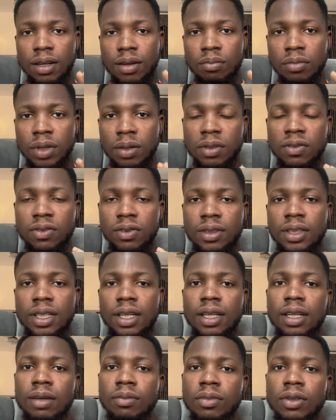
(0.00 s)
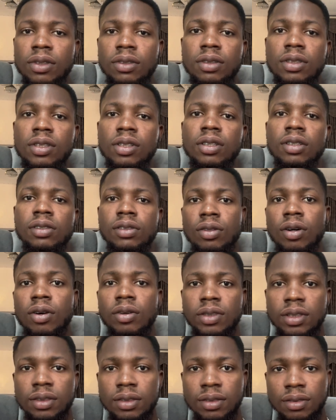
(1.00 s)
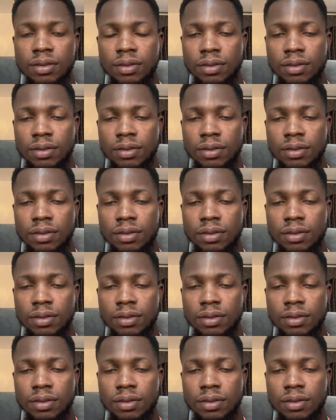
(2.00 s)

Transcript: But before then, I'm going to tell you a story